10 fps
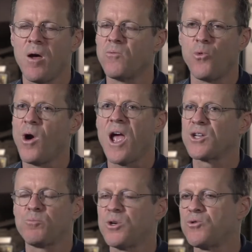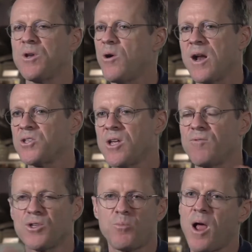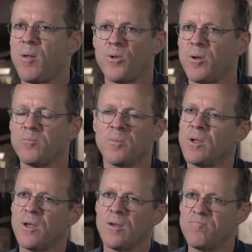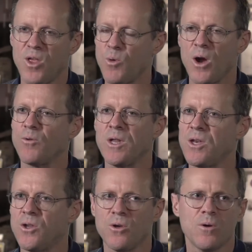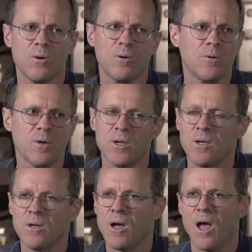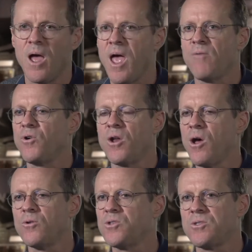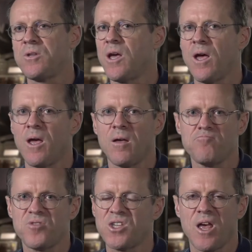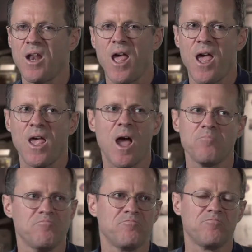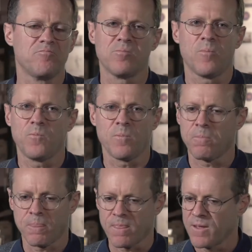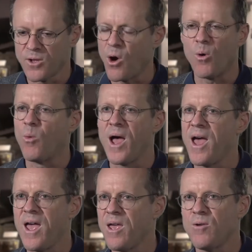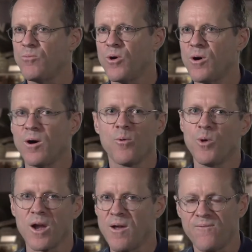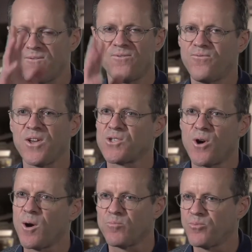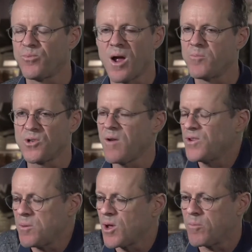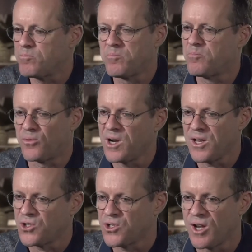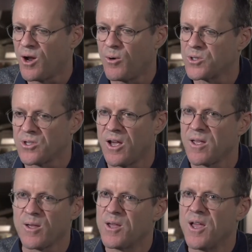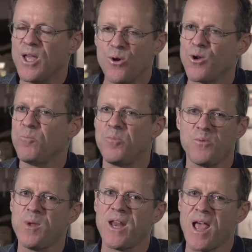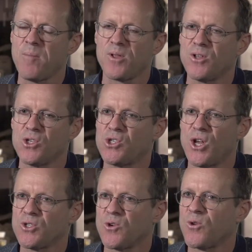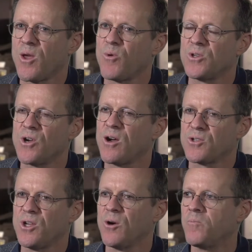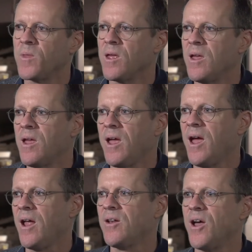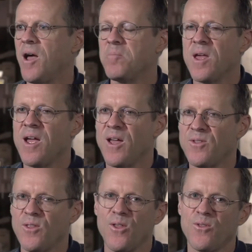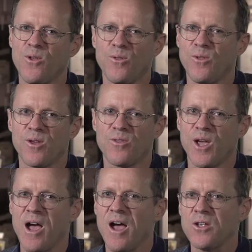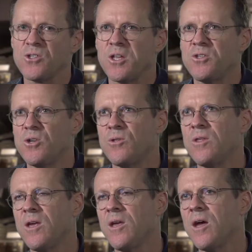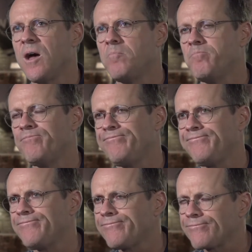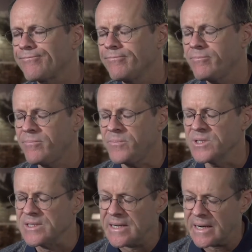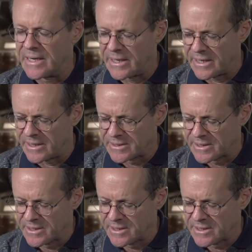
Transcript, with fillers: we're experts, we know how to solve this problem, we don't need you. Evernote said, hey, go away, we're gonna fix our problem. So every time it got breached, you know, it was like, you couldn't be an ambulance chaser, they wouldn't talk to you. And then the guys that do the, when